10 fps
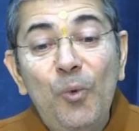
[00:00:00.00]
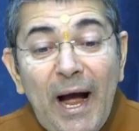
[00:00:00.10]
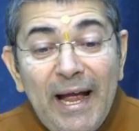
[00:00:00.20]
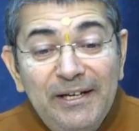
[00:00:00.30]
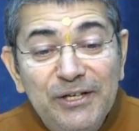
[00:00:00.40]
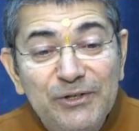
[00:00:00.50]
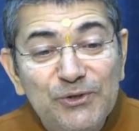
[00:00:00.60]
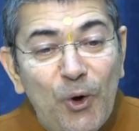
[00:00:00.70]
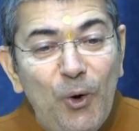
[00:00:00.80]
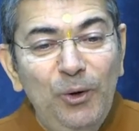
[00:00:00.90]
Why it is
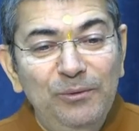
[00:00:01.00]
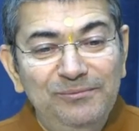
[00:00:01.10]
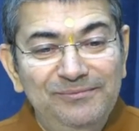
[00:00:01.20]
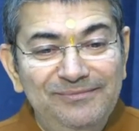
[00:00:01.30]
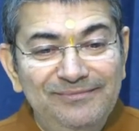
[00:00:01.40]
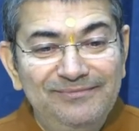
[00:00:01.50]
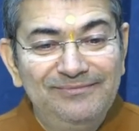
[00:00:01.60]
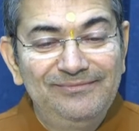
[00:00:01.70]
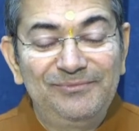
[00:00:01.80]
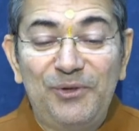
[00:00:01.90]
so?
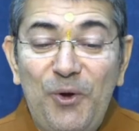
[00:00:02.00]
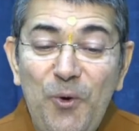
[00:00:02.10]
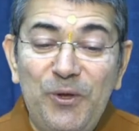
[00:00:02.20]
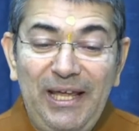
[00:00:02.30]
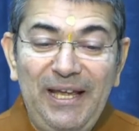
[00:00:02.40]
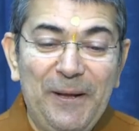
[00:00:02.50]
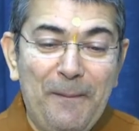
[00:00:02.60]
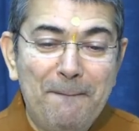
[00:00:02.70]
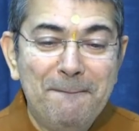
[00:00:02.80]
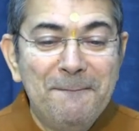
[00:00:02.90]
Okay.
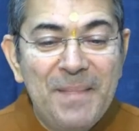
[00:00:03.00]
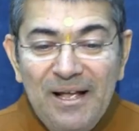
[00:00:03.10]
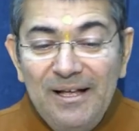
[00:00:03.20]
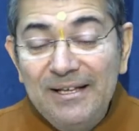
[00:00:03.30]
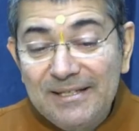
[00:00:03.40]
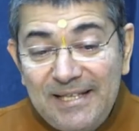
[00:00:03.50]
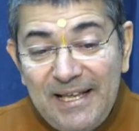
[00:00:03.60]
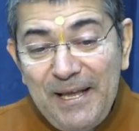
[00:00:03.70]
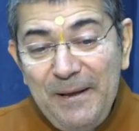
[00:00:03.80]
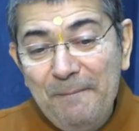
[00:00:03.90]

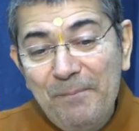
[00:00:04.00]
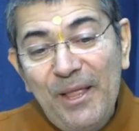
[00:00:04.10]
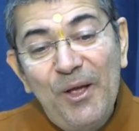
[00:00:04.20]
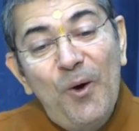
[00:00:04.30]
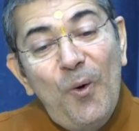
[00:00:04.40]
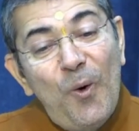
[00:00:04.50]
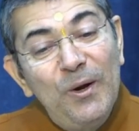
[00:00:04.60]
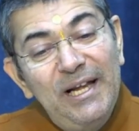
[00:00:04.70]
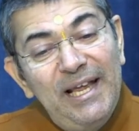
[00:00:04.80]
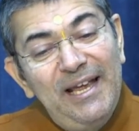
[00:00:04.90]
See,
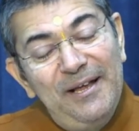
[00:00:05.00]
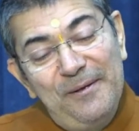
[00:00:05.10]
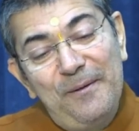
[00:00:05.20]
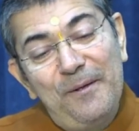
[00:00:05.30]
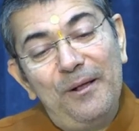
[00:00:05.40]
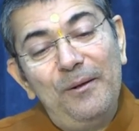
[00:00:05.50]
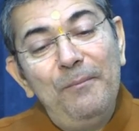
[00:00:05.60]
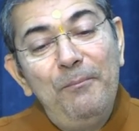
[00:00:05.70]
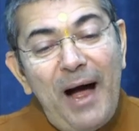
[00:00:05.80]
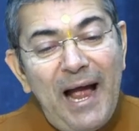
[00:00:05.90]
only
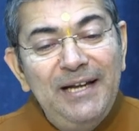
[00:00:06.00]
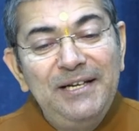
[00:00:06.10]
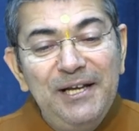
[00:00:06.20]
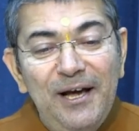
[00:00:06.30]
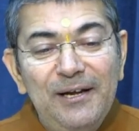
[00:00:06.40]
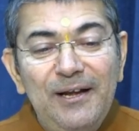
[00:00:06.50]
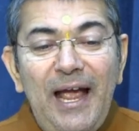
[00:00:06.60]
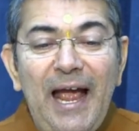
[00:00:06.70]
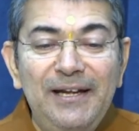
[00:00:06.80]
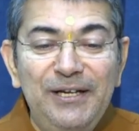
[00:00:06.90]
my dear
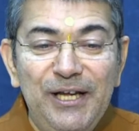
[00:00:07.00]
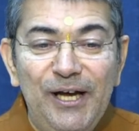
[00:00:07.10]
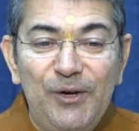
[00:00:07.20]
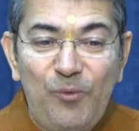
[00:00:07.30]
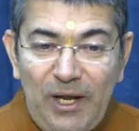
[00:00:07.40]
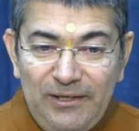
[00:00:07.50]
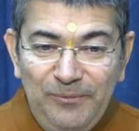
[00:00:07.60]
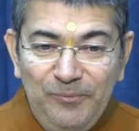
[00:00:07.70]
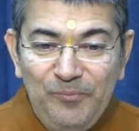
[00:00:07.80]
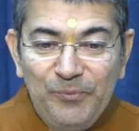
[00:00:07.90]
and near
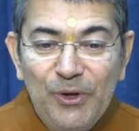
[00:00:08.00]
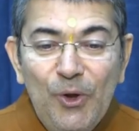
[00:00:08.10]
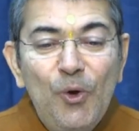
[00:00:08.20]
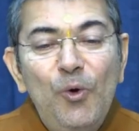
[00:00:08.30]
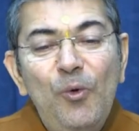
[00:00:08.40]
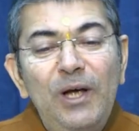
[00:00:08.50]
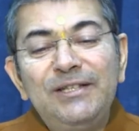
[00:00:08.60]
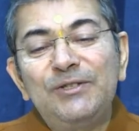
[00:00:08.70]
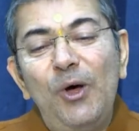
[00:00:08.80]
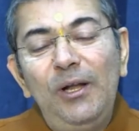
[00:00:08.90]
one who
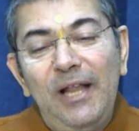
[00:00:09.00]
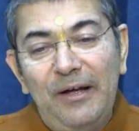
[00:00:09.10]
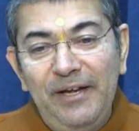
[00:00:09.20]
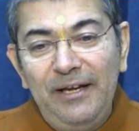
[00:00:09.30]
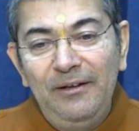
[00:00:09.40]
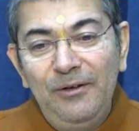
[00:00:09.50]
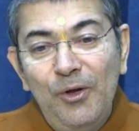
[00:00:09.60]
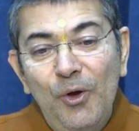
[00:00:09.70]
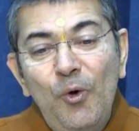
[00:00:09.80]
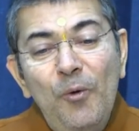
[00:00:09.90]
was so loving,
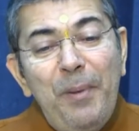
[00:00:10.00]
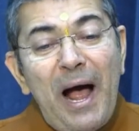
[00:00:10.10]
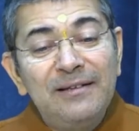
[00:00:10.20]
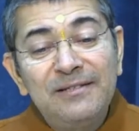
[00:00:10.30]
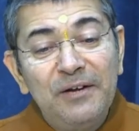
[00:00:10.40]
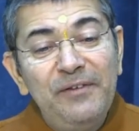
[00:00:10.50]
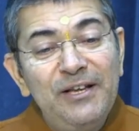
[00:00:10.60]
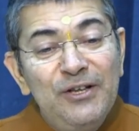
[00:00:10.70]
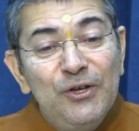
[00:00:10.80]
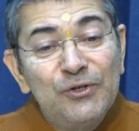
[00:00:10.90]
who passed
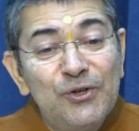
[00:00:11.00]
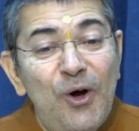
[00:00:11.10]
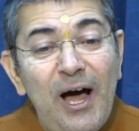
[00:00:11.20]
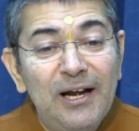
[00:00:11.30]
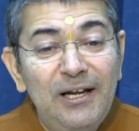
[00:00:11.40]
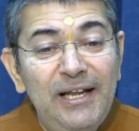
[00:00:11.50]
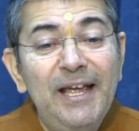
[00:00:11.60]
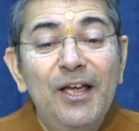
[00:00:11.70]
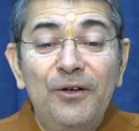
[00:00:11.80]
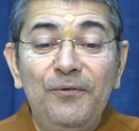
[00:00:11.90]
away so
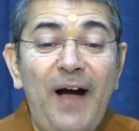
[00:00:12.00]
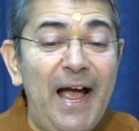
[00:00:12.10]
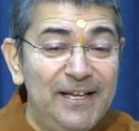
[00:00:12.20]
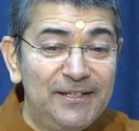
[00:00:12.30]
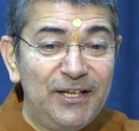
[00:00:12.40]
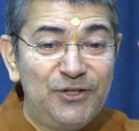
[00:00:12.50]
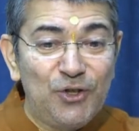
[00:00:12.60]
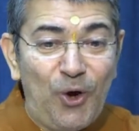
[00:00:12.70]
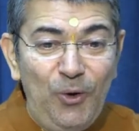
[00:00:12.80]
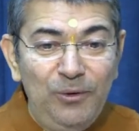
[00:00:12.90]
early, why is it
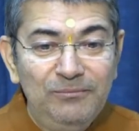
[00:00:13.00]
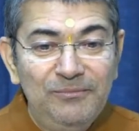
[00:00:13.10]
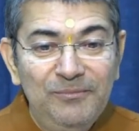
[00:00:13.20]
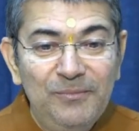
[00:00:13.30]
so?